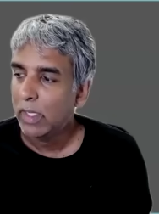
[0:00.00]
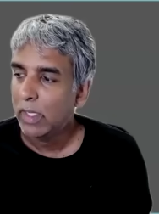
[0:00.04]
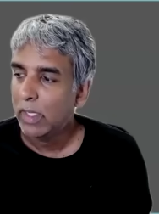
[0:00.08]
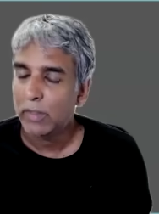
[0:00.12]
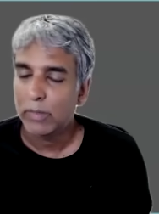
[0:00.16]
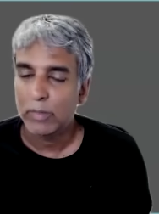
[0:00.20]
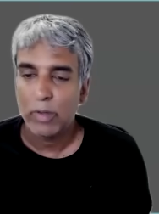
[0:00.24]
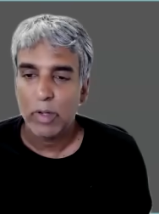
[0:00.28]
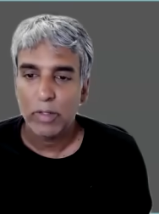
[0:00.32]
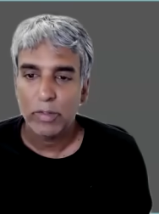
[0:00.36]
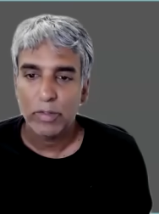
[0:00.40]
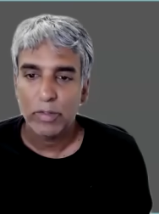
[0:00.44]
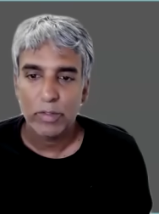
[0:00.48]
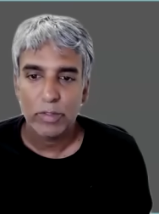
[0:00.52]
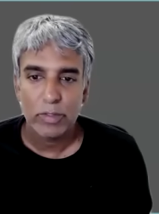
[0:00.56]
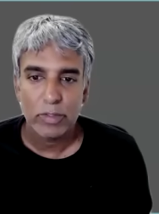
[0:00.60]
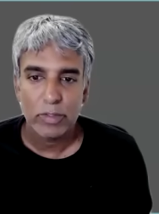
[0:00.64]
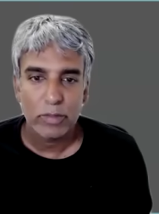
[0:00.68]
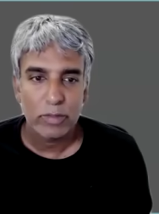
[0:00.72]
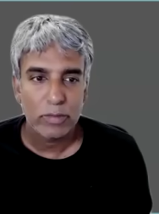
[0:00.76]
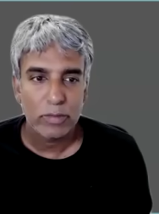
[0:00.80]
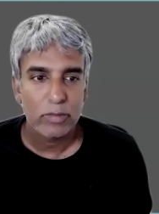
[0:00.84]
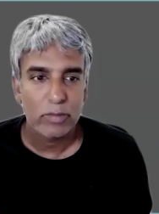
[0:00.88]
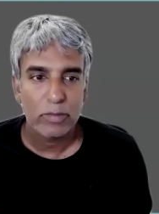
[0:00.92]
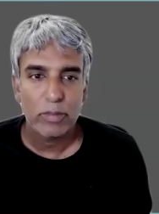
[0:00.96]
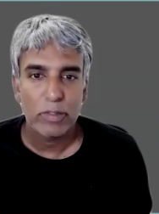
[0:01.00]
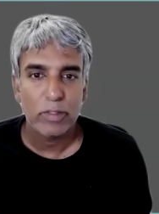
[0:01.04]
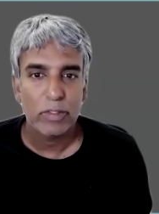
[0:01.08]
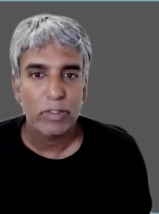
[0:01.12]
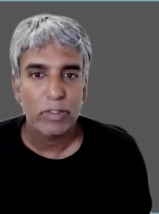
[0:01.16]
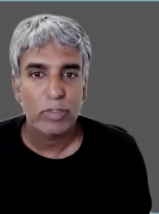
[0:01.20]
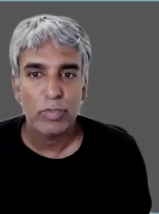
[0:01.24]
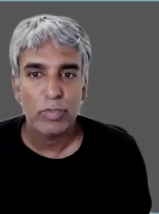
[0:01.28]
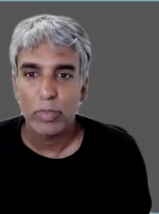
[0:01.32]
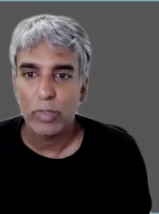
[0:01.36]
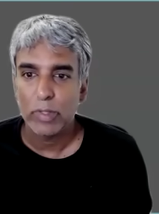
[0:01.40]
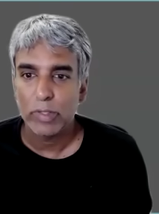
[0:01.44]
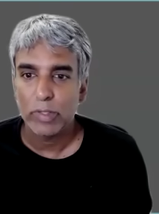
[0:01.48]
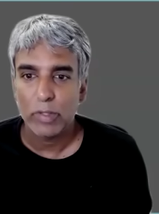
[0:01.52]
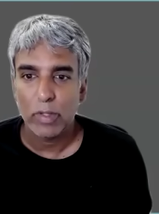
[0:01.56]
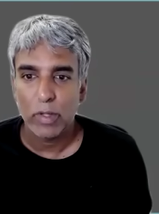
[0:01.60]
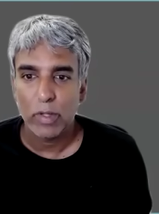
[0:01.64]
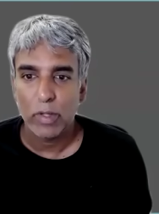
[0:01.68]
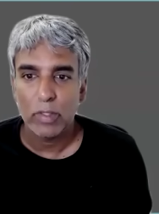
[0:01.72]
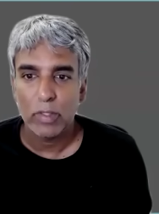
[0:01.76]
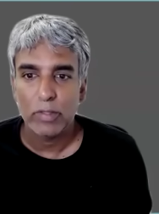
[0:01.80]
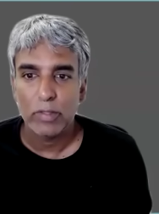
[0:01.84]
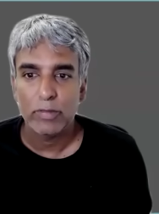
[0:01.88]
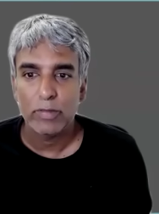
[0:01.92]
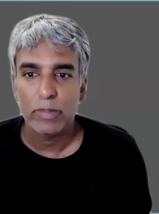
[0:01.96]
and Iran just destroys
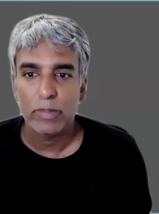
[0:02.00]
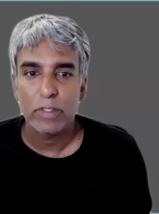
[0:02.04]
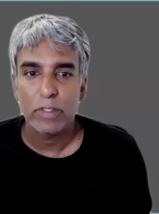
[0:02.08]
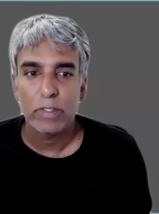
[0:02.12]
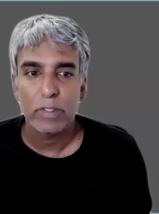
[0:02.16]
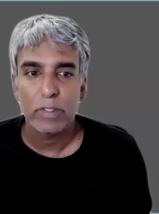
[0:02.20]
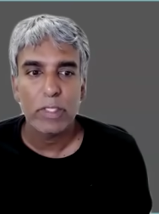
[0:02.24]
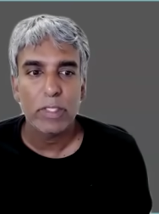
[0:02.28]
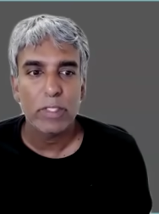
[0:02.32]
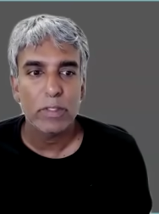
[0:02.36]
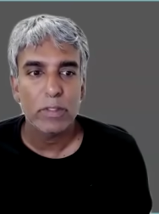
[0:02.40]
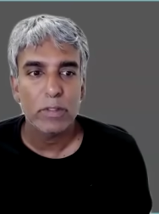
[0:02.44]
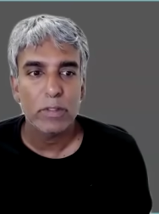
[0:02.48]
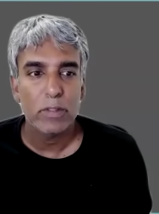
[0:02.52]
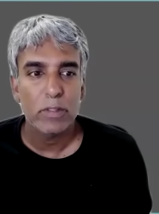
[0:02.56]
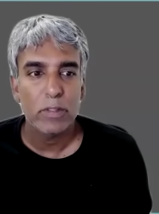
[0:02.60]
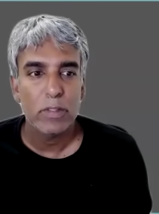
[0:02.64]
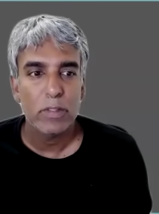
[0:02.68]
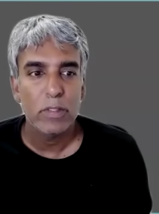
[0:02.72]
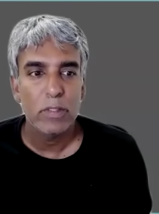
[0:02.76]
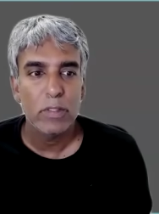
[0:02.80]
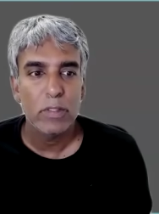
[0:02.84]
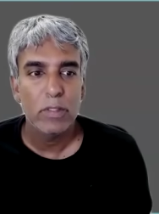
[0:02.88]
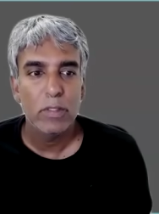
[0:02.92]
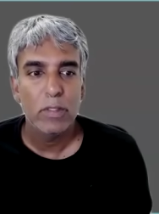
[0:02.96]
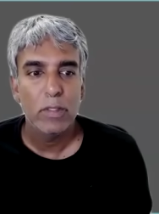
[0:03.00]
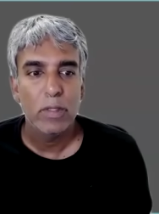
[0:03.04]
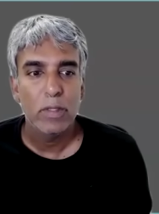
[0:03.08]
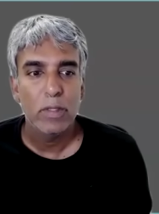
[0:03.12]
all of these things.